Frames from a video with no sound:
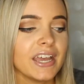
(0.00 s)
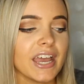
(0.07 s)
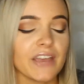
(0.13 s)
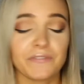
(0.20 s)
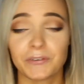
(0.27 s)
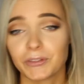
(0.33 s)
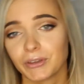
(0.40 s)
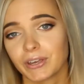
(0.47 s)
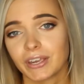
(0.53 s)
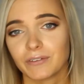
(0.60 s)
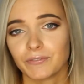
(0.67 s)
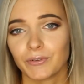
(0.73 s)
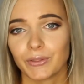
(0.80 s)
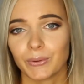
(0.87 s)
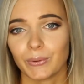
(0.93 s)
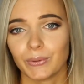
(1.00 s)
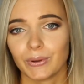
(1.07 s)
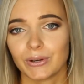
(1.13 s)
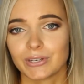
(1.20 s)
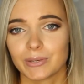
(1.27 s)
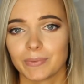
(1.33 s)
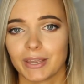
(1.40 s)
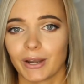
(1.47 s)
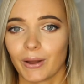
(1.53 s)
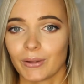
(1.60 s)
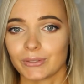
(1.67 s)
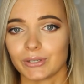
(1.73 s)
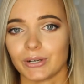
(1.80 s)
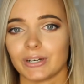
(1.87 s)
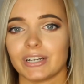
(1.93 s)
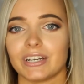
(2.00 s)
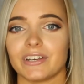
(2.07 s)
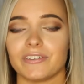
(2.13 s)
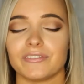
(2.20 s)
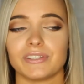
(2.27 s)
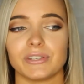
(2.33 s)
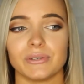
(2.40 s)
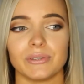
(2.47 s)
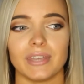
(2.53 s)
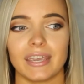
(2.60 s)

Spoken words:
If you're looking for the Ooler to be an alternative to